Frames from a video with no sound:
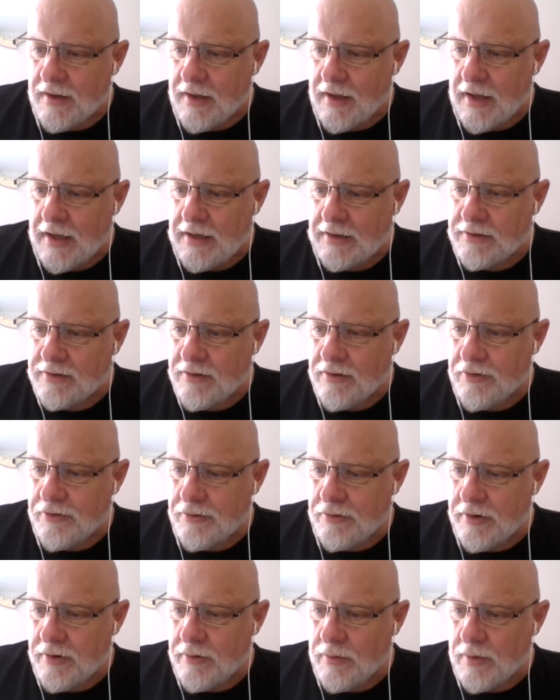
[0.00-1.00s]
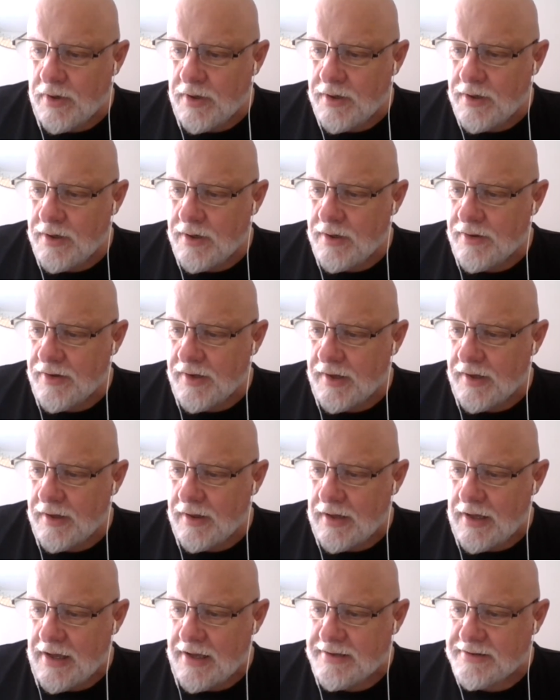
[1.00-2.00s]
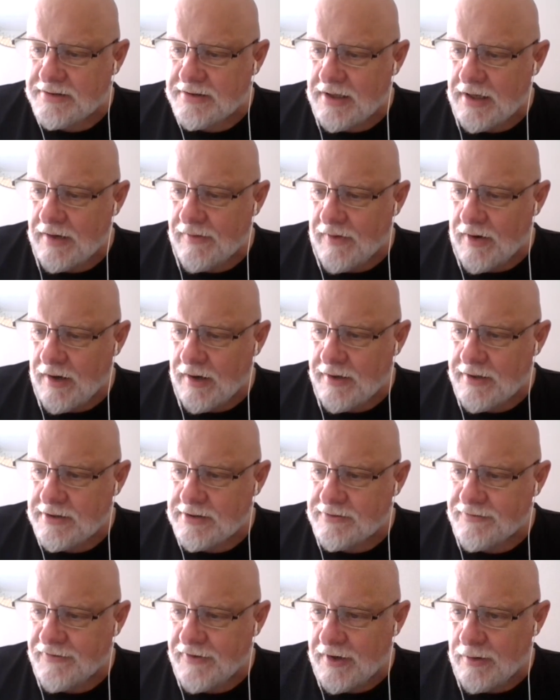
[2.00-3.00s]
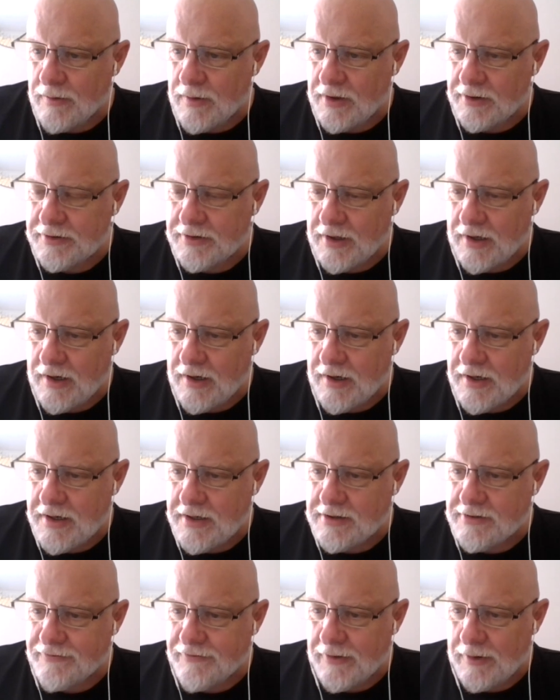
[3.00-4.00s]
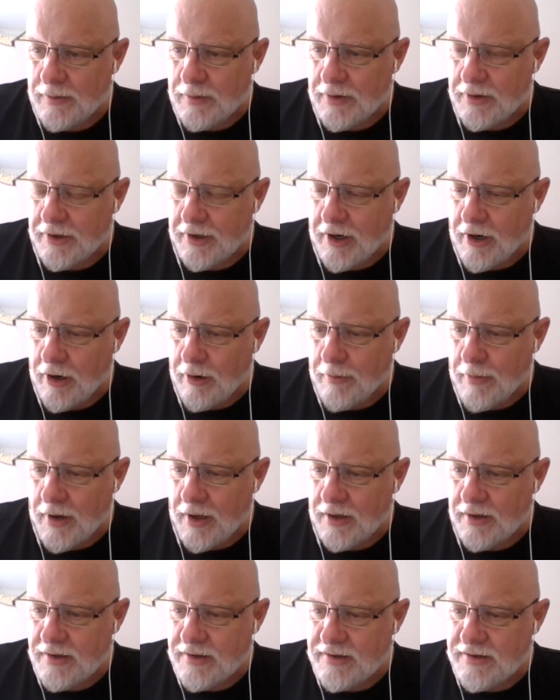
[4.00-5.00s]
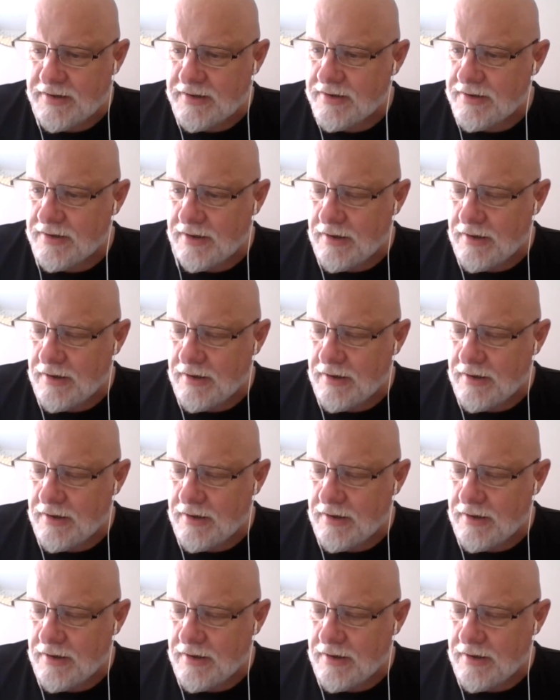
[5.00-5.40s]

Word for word: 8/31, the last day of August. Farewell to August, farewell to Garb August,